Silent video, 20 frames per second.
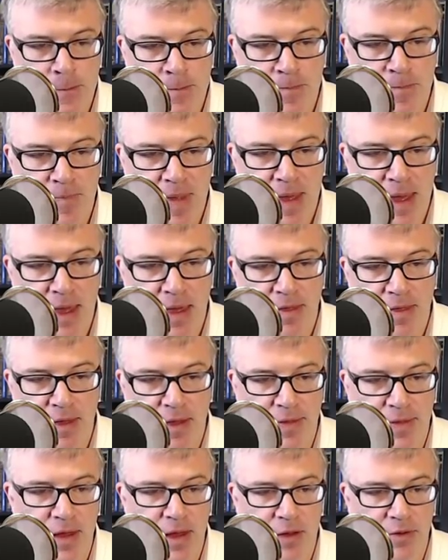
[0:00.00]
and then they'll
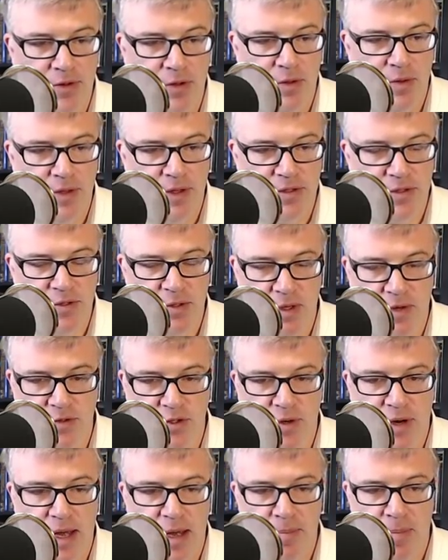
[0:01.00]
do this sort of
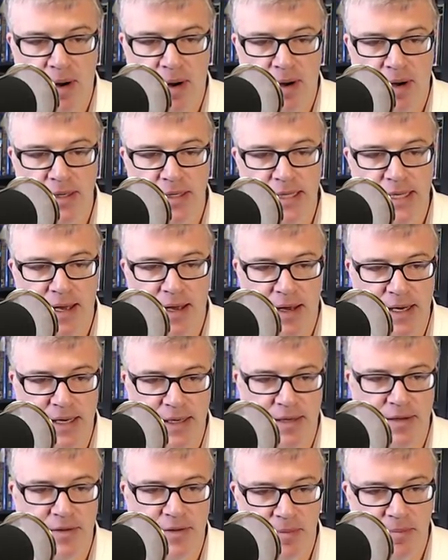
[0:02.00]
tripartite
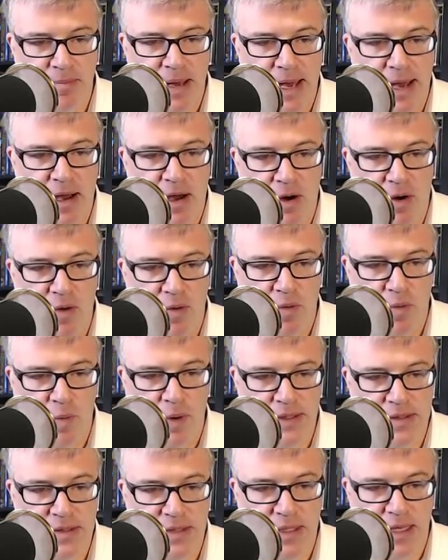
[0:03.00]
bow once
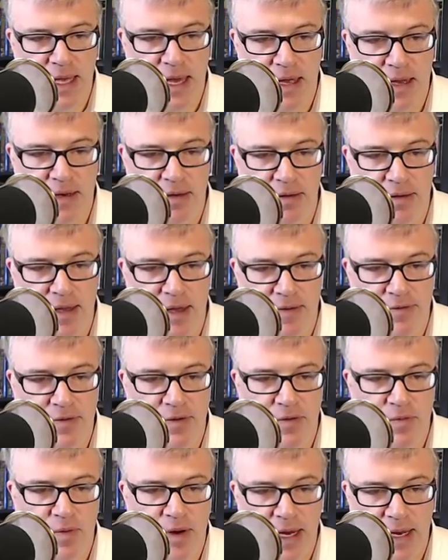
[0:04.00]
again, left, right,
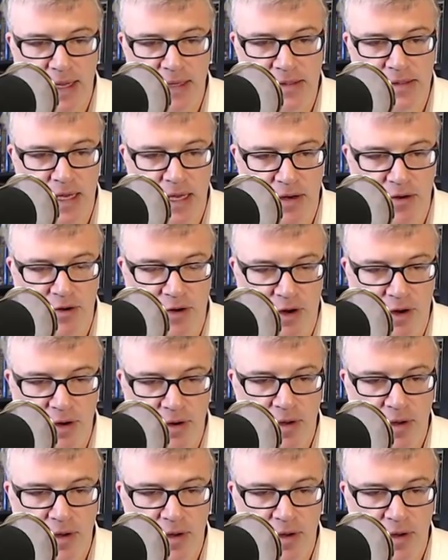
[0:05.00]
and center,